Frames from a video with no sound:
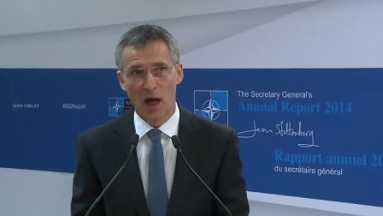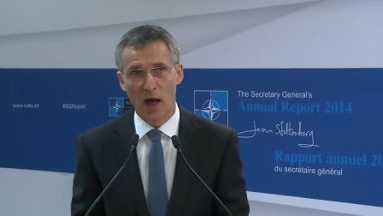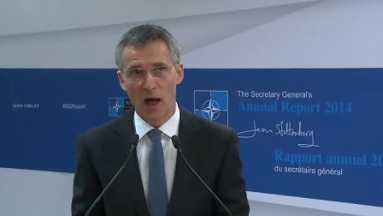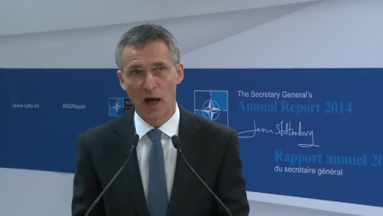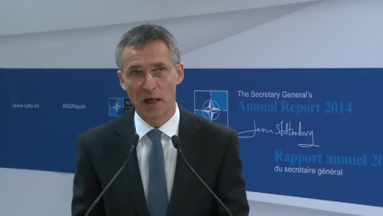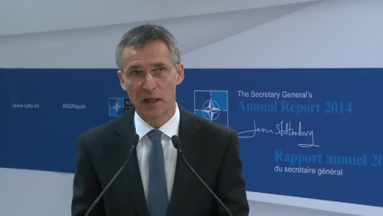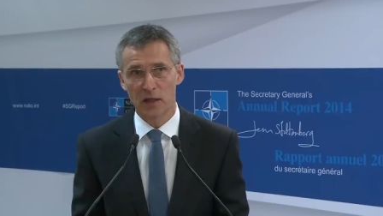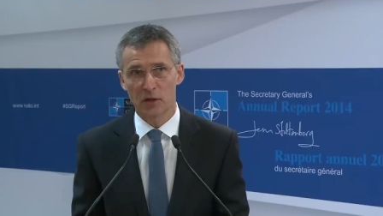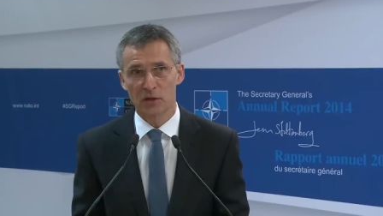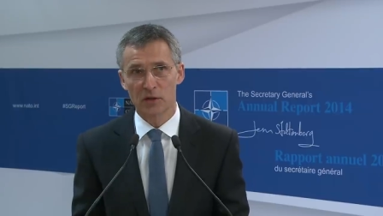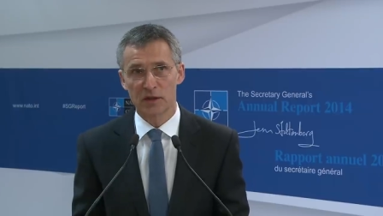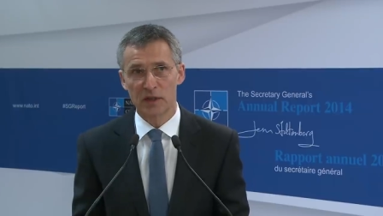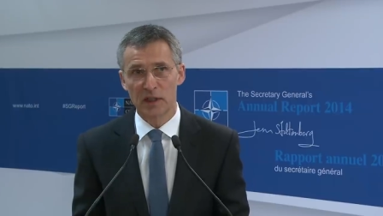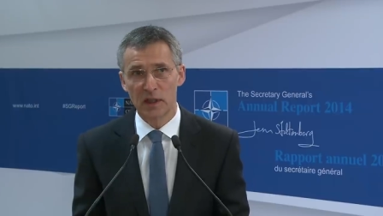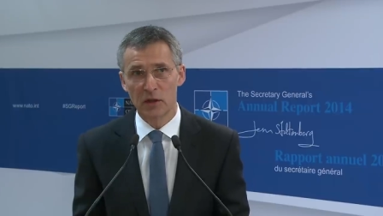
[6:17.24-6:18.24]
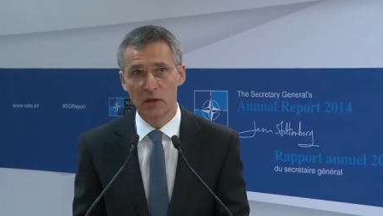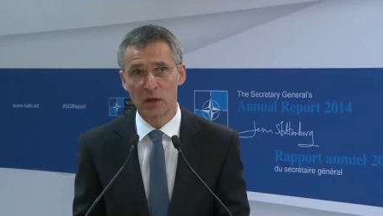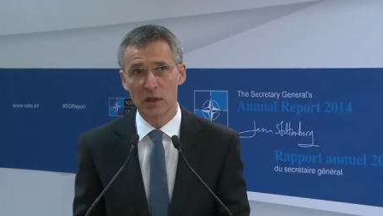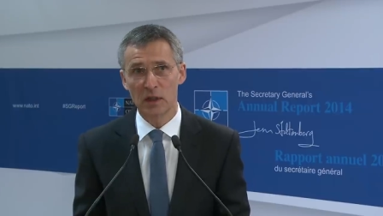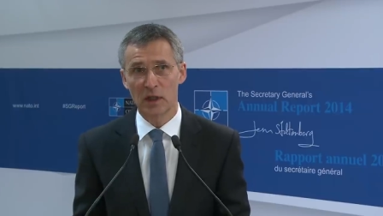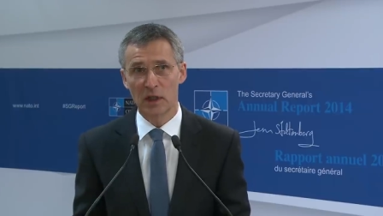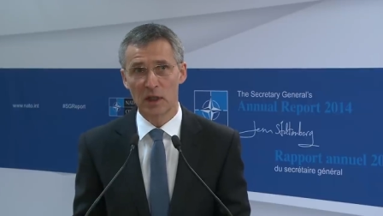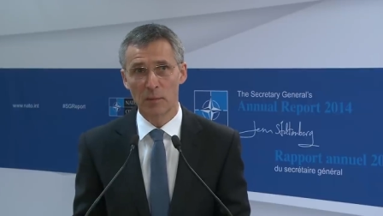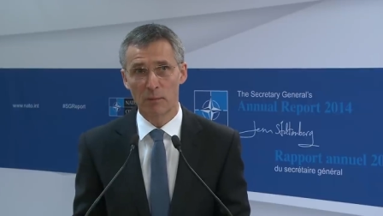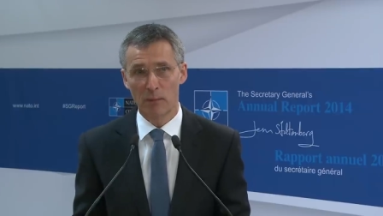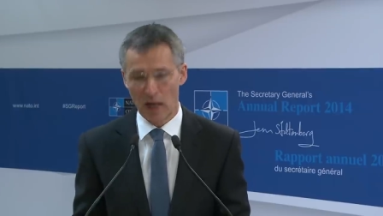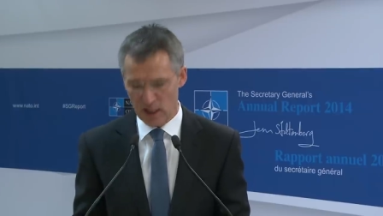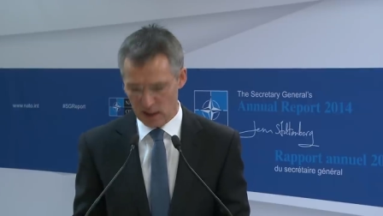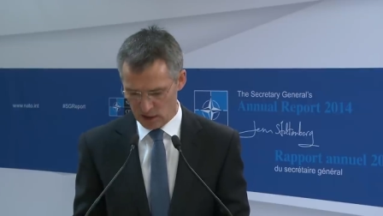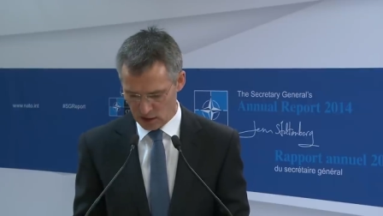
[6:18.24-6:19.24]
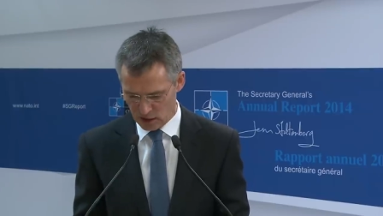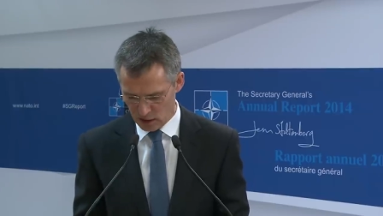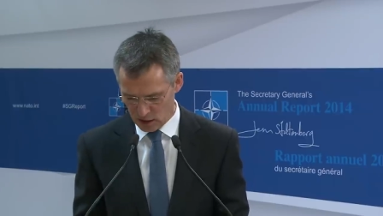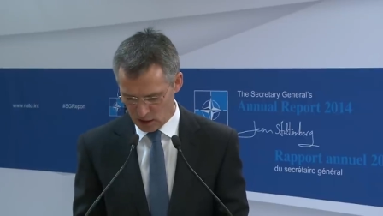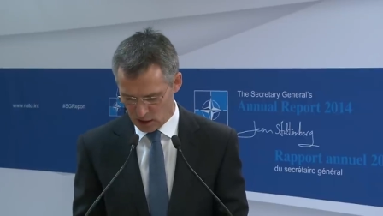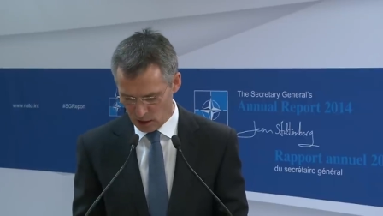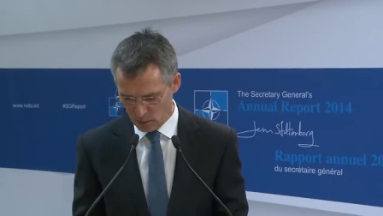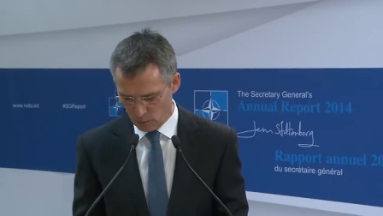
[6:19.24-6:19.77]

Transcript: and continuing imbalances